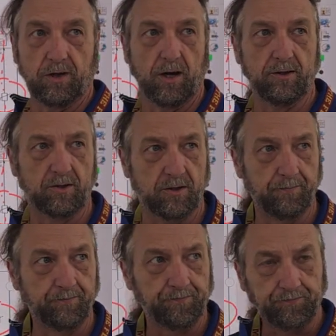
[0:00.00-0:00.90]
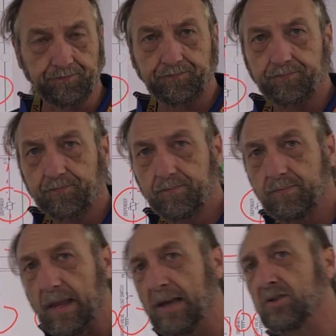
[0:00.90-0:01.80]
does
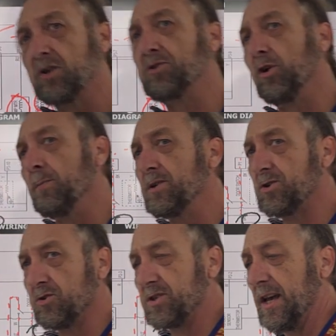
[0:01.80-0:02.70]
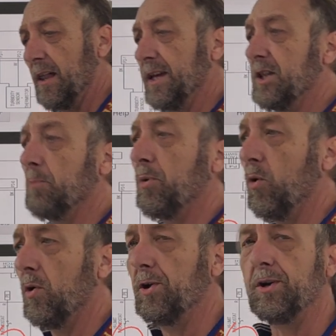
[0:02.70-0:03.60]
is the thermistor is telling the
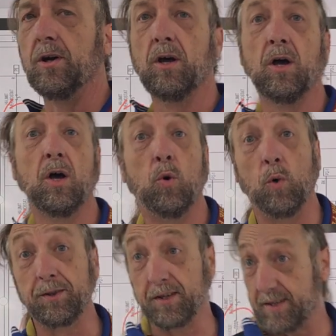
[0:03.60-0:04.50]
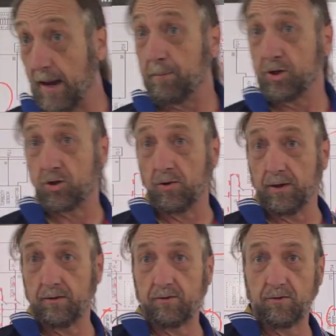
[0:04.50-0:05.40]
board what the temperature
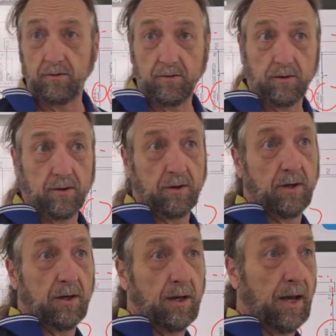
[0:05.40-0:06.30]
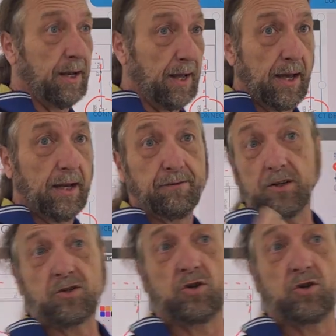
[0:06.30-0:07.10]
is, and then if it's